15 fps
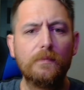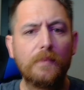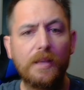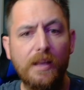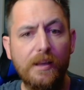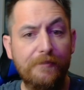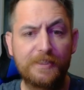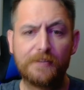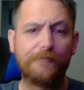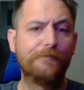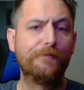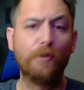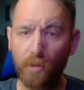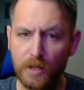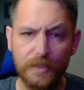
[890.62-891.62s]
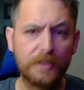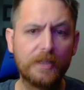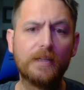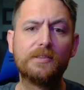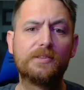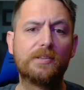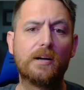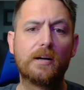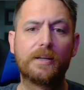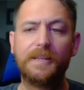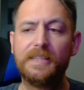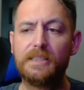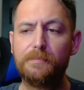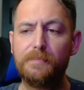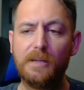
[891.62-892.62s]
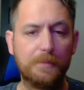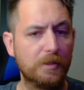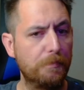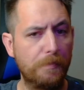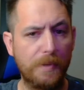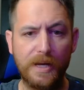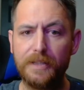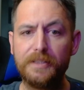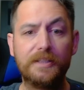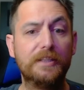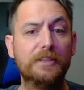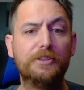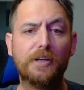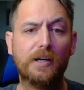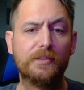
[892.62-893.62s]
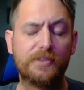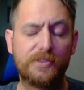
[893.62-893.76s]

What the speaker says: If it's a full-on gun stock, it needs to be able to bend and adjust